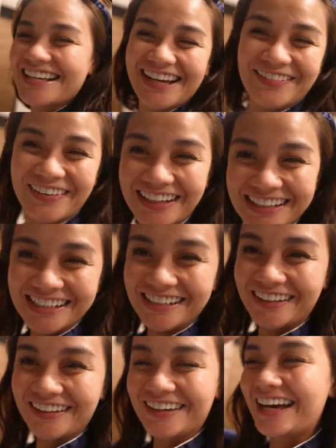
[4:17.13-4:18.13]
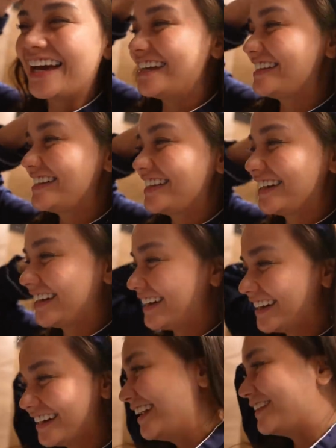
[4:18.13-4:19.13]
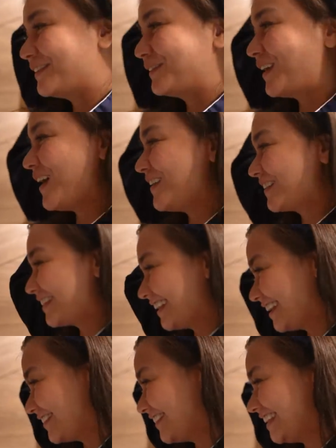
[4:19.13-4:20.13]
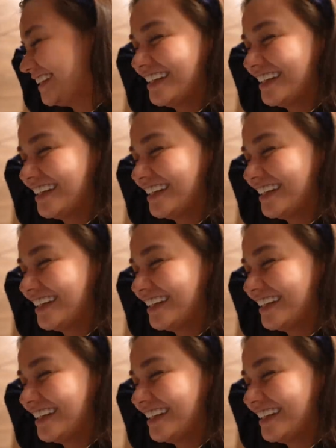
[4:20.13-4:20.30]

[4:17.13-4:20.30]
I'm gonna show you guys the wrong thing we